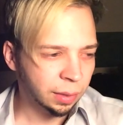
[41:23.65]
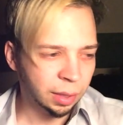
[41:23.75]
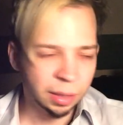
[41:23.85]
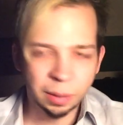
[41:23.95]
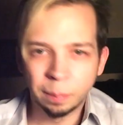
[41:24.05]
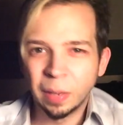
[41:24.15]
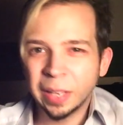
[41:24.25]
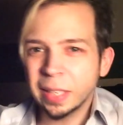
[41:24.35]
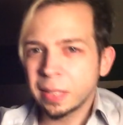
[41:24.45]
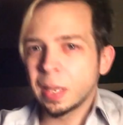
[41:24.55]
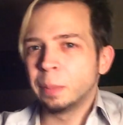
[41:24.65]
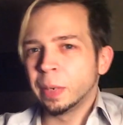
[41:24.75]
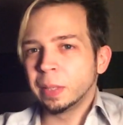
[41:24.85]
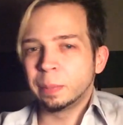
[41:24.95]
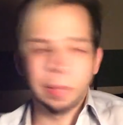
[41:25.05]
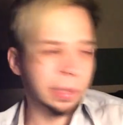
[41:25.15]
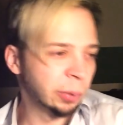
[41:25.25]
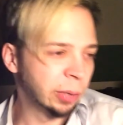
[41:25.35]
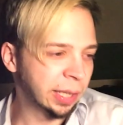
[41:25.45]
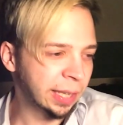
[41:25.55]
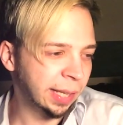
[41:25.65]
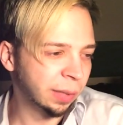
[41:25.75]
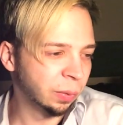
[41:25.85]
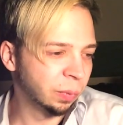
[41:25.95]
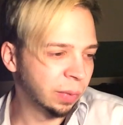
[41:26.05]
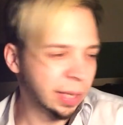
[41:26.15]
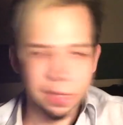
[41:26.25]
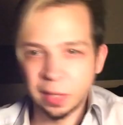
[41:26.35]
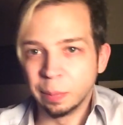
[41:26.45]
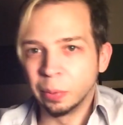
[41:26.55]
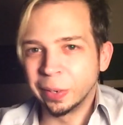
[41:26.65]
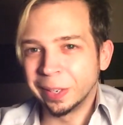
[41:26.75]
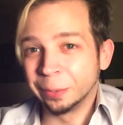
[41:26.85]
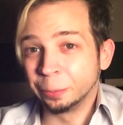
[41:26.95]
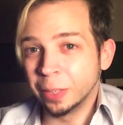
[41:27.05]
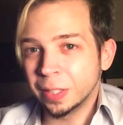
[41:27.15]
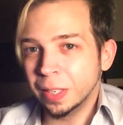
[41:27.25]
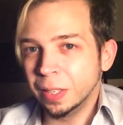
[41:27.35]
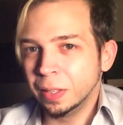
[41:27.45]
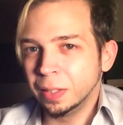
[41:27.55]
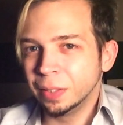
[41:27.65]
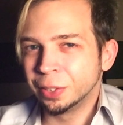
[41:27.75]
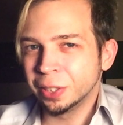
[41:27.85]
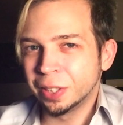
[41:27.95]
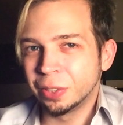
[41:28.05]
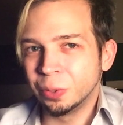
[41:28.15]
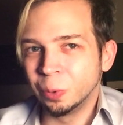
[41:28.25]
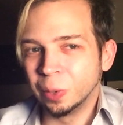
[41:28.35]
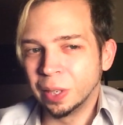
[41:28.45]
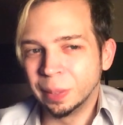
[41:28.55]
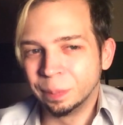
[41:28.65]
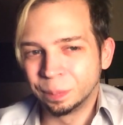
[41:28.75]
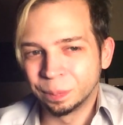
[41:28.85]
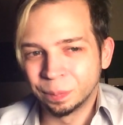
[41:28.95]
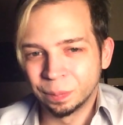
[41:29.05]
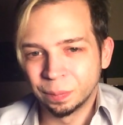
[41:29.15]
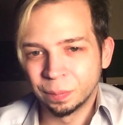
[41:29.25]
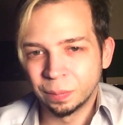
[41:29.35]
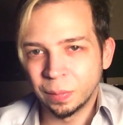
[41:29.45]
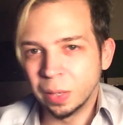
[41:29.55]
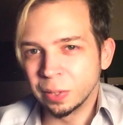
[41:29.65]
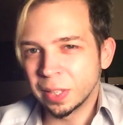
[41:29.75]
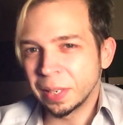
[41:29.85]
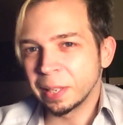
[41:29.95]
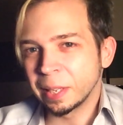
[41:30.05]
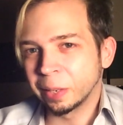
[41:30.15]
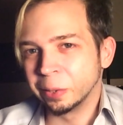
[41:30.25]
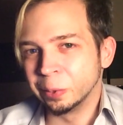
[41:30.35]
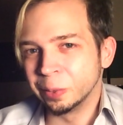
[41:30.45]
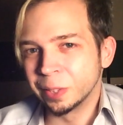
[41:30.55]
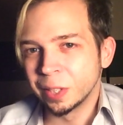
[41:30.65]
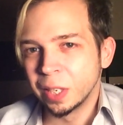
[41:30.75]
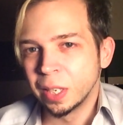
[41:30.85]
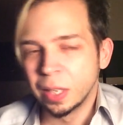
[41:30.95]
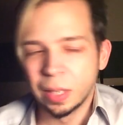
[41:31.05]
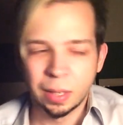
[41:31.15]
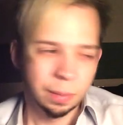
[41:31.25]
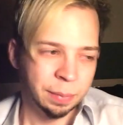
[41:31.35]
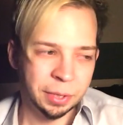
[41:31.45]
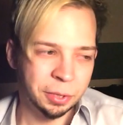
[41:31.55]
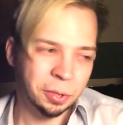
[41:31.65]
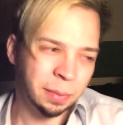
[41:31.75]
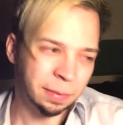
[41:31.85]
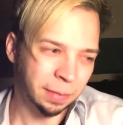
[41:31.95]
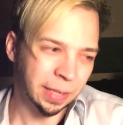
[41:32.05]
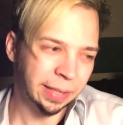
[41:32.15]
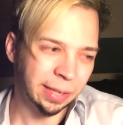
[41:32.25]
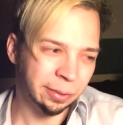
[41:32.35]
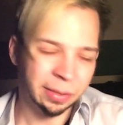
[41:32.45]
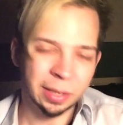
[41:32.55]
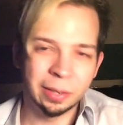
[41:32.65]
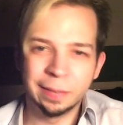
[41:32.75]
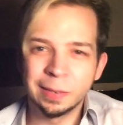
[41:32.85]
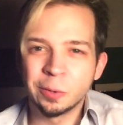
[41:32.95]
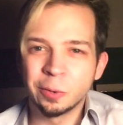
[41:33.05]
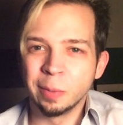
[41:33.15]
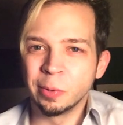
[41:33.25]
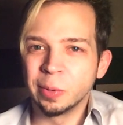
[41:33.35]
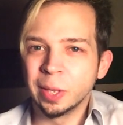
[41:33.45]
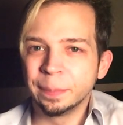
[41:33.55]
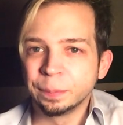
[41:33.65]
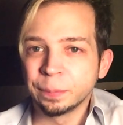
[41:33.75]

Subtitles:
I guess I'll probably play through it again at some point on Risky, just to, see how that goes. But it should be fine. I don't think I'll have any trouble with it.